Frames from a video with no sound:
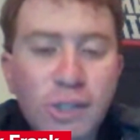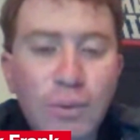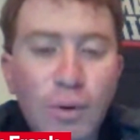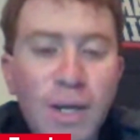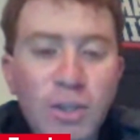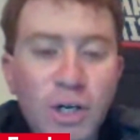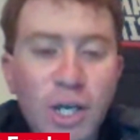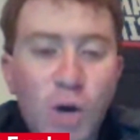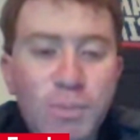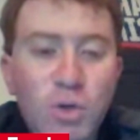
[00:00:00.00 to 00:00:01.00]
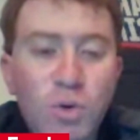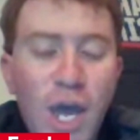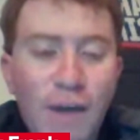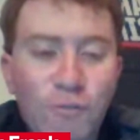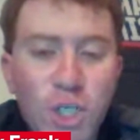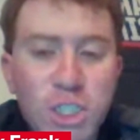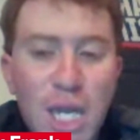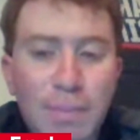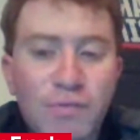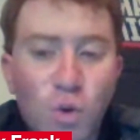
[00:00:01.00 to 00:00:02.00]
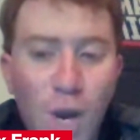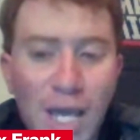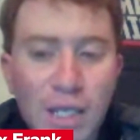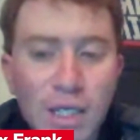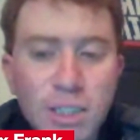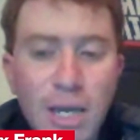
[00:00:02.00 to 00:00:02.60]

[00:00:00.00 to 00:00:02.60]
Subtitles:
They will be there to help you every step of the way.